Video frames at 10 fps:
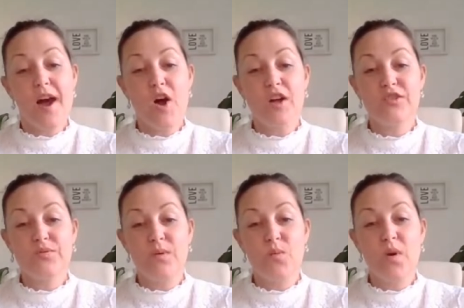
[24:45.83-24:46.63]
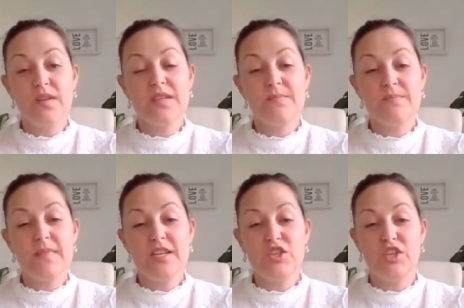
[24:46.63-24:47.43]
I answer it, what does it
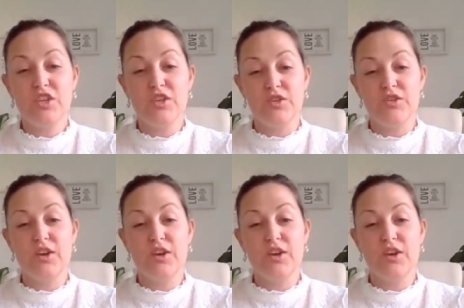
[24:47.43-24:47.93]
mean to you?